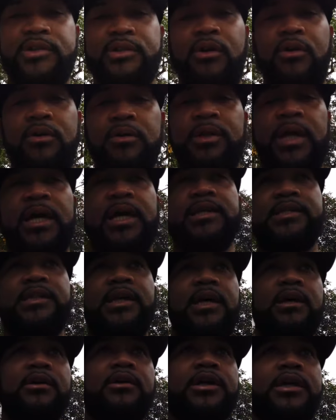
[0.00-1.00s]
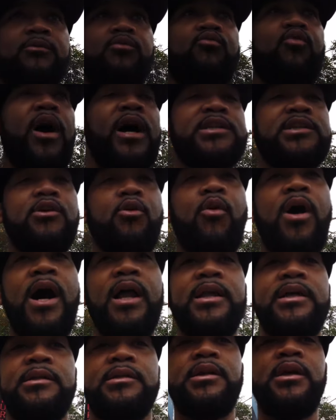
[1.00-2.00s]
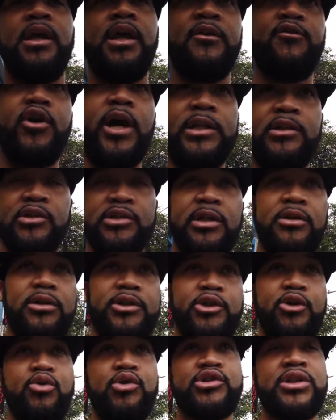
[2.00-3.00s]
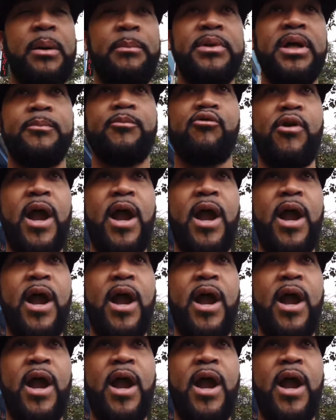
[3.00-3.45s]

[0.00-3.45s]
So, like I said, watch your wallet. You got those little dudes coming up